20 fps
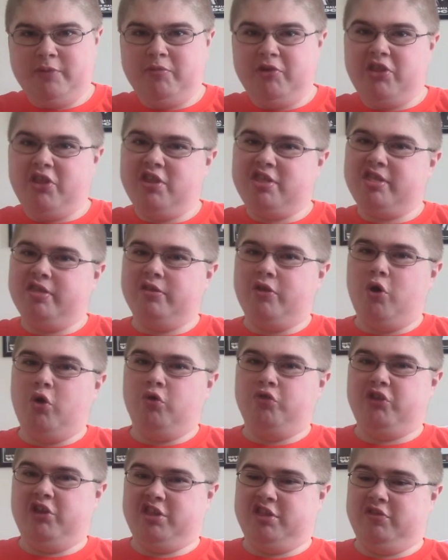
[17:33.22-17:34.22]
this
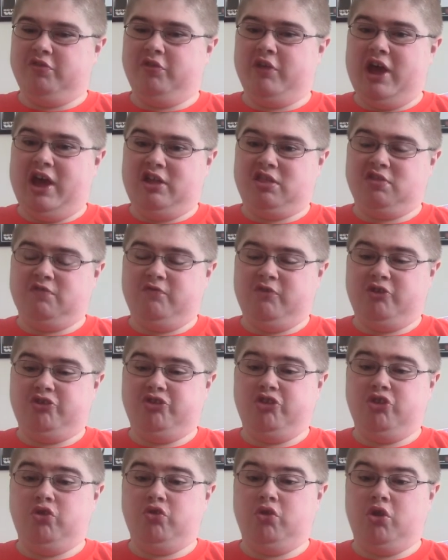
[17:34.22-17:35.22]
lull doesn't last for
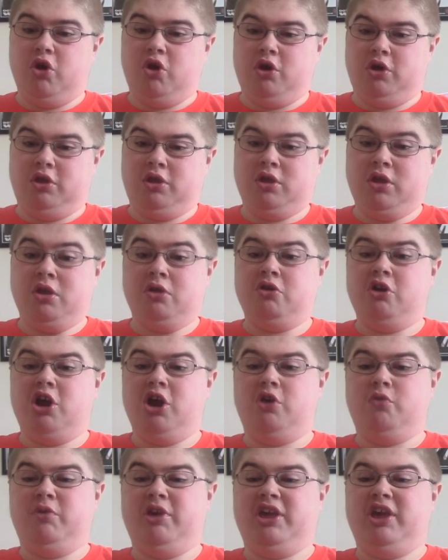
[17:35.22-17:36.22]
too long.
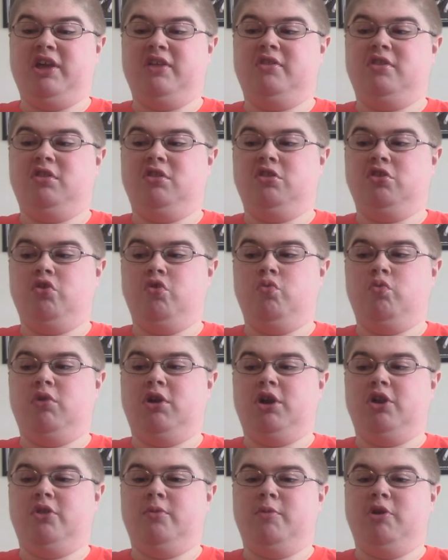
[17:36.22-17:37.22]
We get into
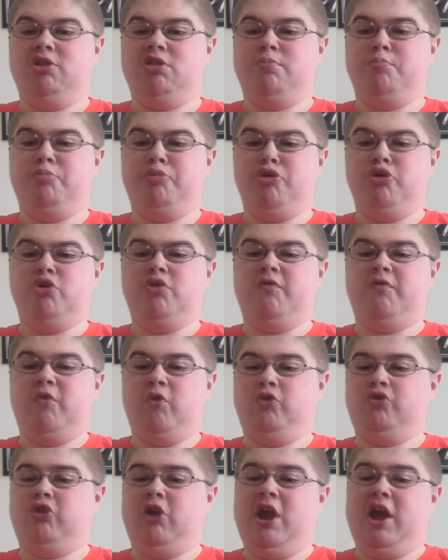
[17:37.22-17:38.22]
one of the most
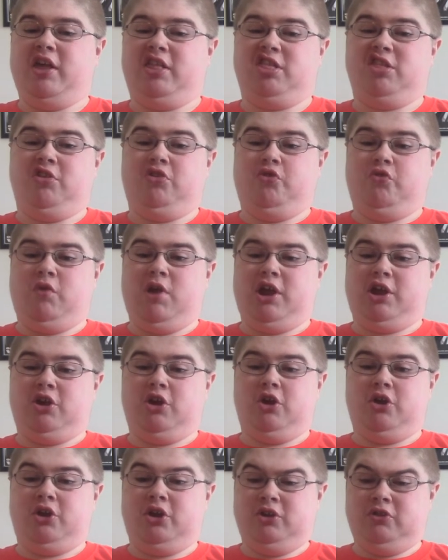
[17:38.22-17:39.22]
beautiful tracks on the
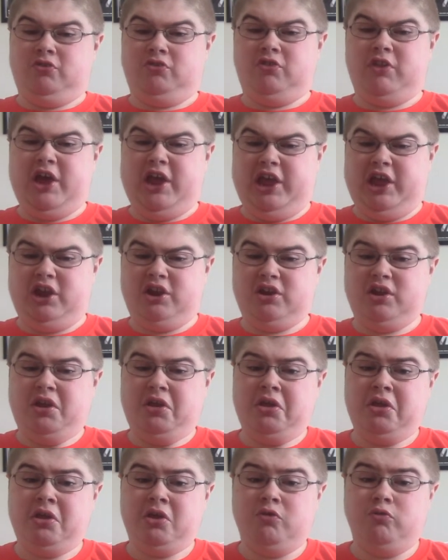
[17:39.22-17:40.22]
record, Night,
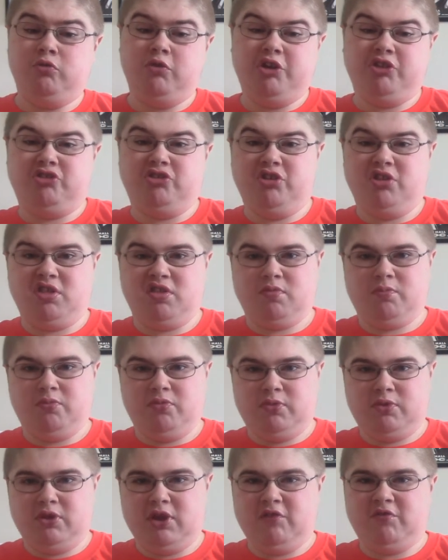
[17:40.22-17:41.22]
which is
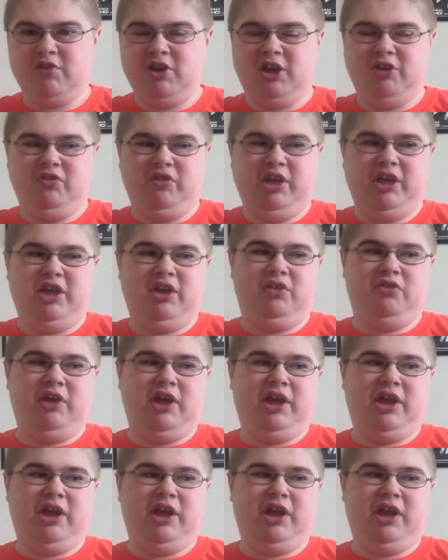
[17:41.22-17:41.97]
definitely